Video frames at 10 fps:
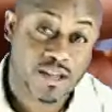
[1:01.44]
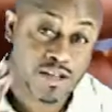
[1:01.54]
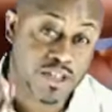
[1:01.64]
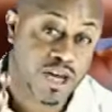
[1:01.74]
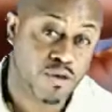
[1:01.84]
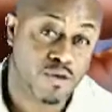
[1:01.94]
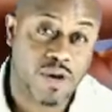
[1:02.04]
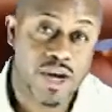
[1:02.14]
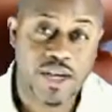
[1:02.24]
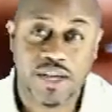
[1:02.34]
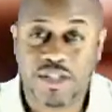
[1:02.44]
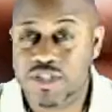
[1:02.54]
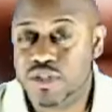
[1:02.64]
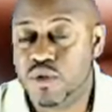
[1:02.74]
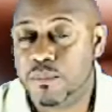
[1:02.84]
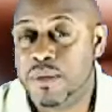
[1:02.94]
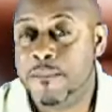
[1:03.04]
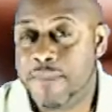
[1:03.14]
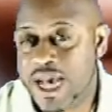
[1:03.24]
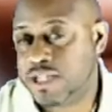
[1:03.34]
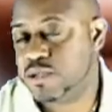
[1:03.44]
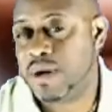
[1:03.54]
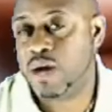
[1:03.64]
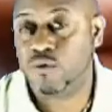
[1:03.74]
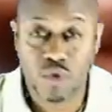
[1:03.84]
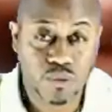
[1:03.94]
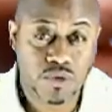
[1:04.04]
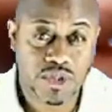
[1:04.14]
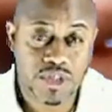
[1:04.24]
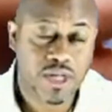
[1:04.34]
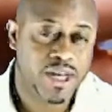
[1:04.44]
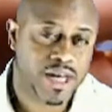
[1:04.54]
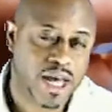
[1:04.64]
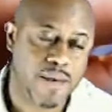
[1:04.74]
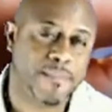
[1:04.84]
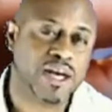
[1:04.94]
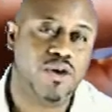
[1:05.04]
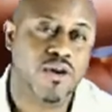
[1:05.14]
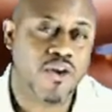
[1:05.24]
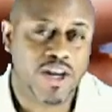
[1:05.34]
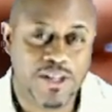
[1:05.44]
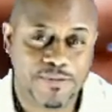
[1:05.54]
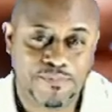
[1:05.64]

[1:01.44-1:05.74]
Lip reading: This article right here just took me back to my roots and my calling.